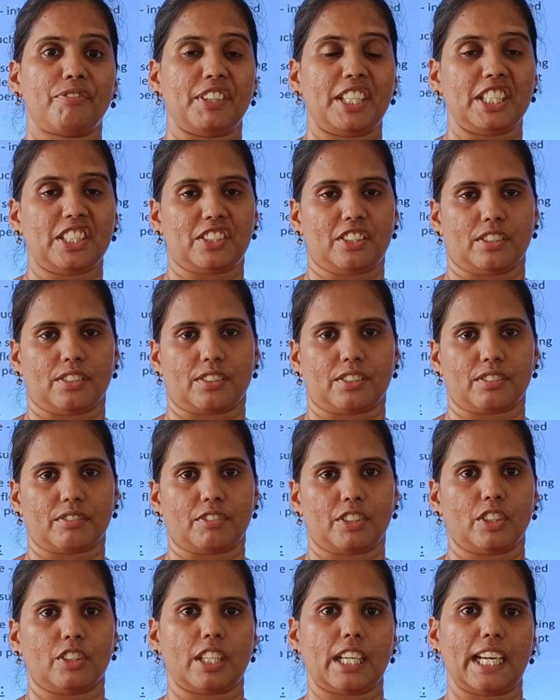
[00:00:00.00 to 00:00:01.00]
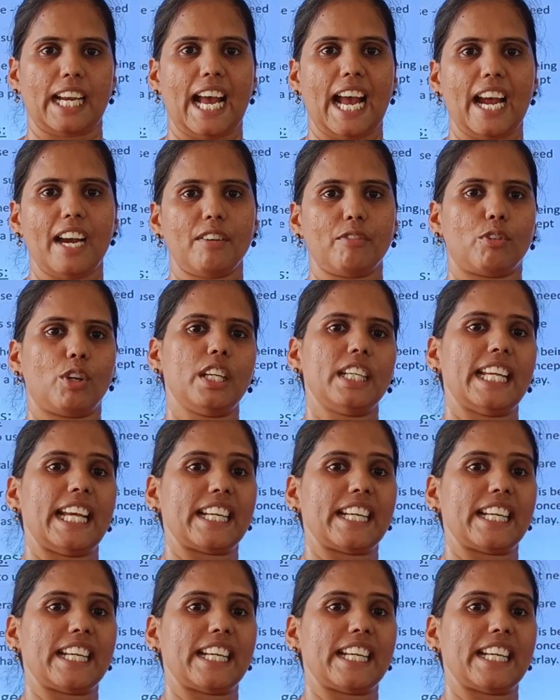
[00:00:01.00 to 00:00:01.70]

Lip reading: Features. You can add what?